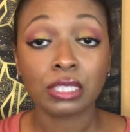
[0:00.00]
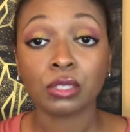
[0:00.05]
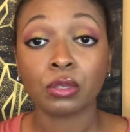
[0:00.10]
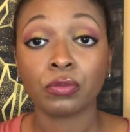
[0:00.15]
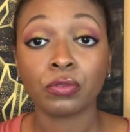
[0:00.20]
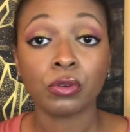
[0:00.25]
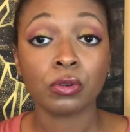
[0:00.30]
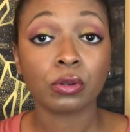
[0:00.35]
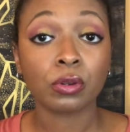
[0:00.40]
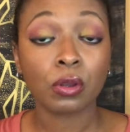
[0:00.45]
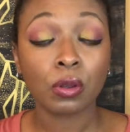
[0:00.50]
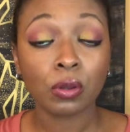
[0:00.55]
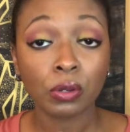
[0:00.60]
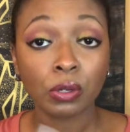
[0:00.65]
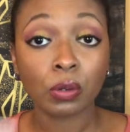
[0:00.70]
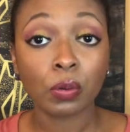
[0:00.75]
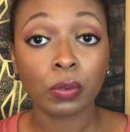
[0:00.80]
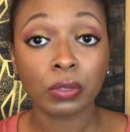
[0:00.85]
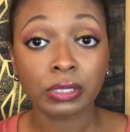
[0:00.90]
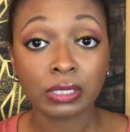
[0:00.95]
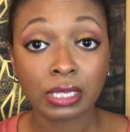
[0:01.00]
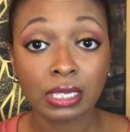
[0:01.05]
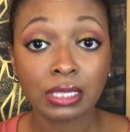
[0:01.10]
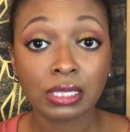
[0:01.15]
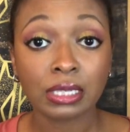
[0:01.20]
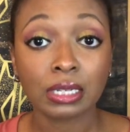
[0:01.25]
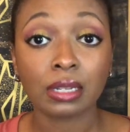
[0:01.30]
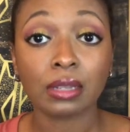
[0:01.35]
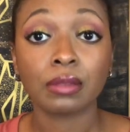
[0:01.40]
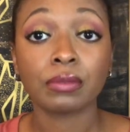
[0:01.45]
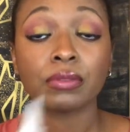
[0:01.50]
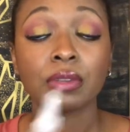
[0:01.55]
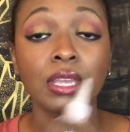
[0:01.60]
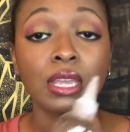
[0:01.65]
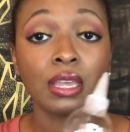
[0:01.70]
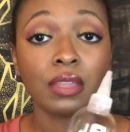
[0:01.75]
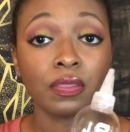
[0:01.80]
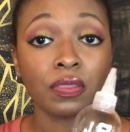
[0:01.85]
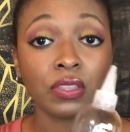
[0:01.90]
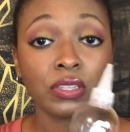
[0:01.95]
So if you're coconut oil sensitive,
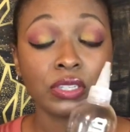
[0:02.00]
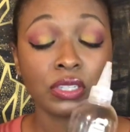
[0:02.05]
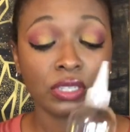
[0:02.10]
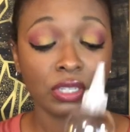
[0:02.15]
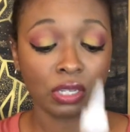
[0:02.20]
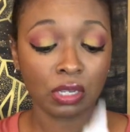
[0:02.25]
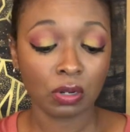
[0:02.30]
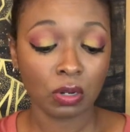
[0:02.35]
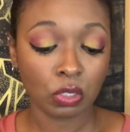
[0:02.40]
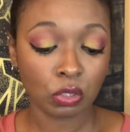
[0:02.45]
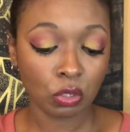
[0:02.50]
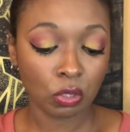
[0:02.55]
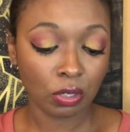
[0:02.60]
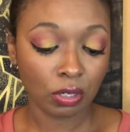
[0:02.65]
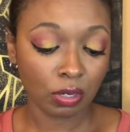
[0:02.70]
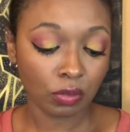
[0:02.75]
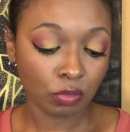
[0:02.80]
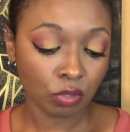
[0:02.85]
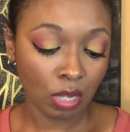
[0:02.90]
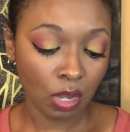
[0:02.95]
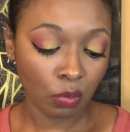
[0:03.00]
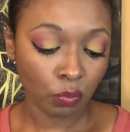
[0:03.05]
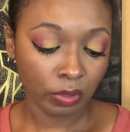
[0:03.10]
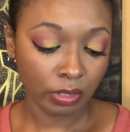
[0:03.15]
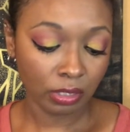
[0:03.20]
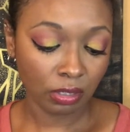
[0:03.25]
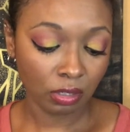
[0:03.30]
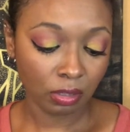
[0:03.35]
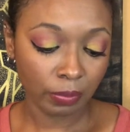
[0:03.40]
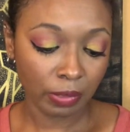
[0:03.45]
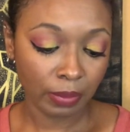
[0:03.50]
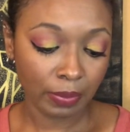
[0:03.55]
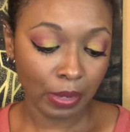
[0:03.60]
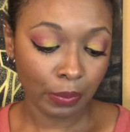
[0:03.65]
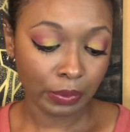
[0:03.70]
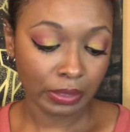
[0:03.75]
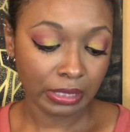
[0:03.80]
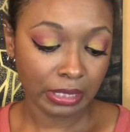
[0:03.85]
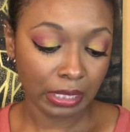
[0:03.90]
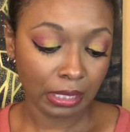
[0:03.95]
this is a good alternative. So I'll read a little bit about
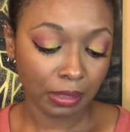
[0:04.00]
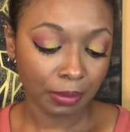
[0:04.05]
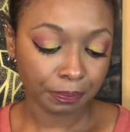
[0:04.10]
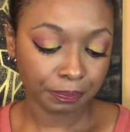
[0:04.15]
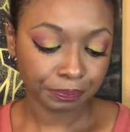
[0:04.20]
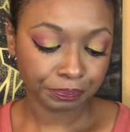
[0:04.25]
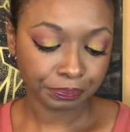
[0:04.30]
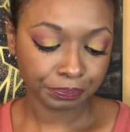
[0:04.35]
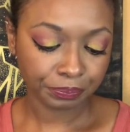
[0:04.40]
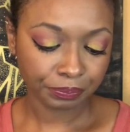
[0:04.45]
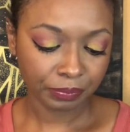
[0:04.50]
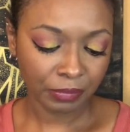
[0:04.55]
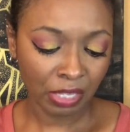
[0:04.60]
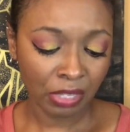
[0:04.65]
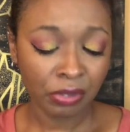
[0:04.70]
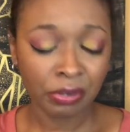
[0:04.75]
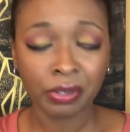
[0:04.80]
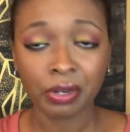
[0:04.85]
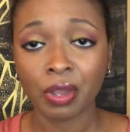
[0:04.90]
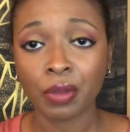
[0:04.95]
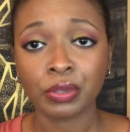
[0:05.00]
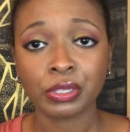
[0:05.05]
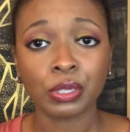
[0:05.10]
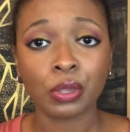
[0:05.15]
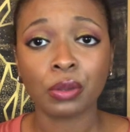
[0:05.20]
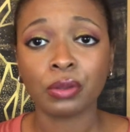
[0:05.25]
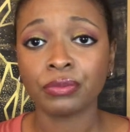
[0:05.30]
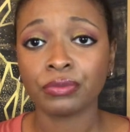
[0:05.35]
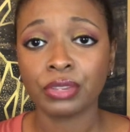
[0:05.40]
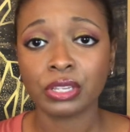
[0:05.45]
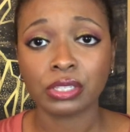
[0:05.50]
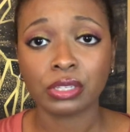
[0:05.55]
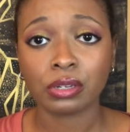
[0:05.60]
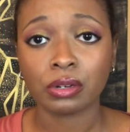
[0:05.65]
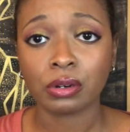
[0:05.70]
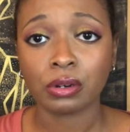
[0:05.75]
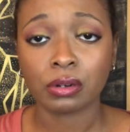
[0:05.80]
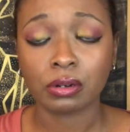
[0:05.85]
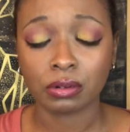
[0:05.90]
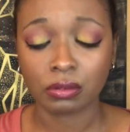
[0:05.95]
what's in it. And you can always go and visit
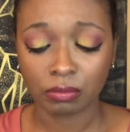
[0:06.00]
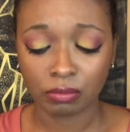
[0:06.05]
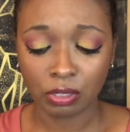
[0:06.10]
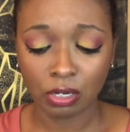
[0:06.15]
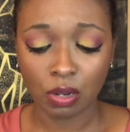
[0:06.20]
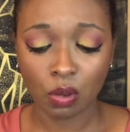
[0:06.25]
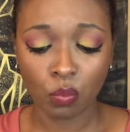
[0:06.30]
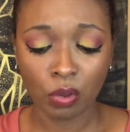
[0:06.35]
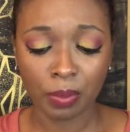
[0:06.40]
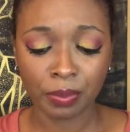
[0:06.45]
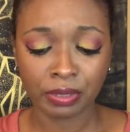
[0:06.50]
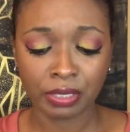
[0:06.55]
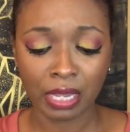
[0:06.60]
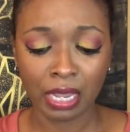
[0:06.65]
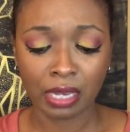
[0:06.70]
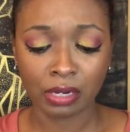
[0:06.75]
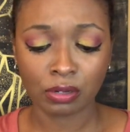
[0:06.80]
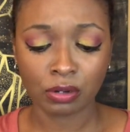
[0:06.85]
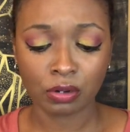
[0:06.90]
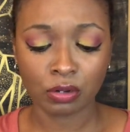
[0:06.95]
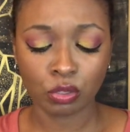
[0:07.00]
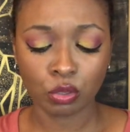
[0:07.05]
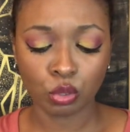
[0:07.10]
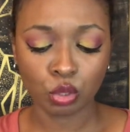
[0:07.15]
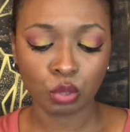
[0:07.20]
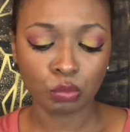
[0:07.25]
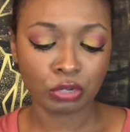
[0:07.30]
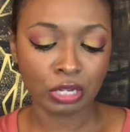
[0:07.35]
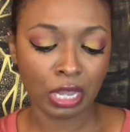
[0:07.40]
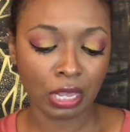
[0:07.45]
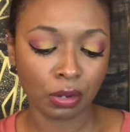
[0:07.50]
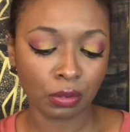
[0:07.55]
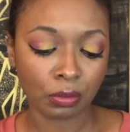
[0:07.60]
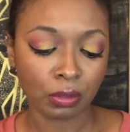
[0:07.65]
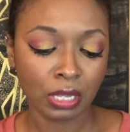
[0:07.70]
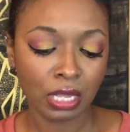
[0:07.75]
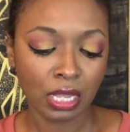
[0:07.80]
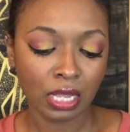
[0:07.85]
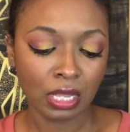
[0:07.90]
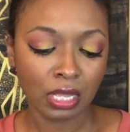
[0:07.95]
her, website and her YouTube channel
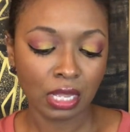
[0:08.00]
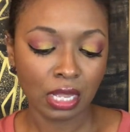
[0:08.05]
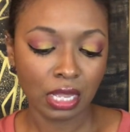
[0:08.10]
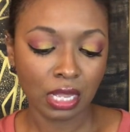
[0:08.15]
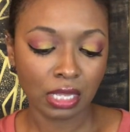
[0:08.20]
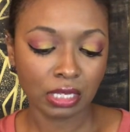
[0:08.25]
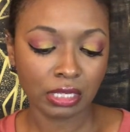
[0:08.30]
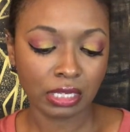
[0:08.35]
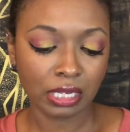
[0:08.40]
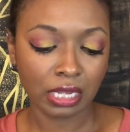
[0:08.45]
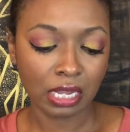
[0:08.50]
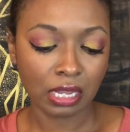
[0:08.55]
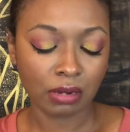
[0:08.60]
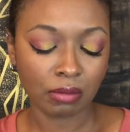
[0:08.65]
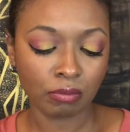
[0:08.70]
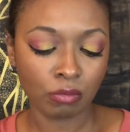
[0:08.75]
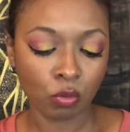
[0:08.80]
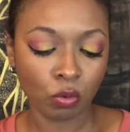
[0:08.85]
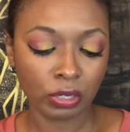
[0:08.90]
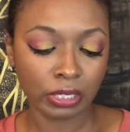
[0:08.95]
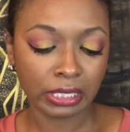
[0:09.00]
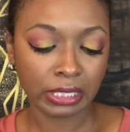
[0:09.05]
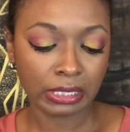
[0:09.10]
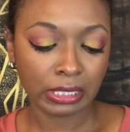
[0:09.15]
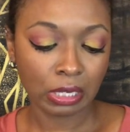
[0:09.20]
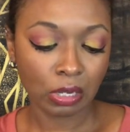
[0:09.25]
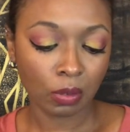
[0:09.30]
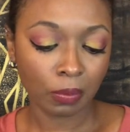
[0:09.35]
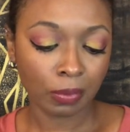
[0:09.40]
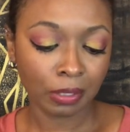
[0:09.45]
to get more detail.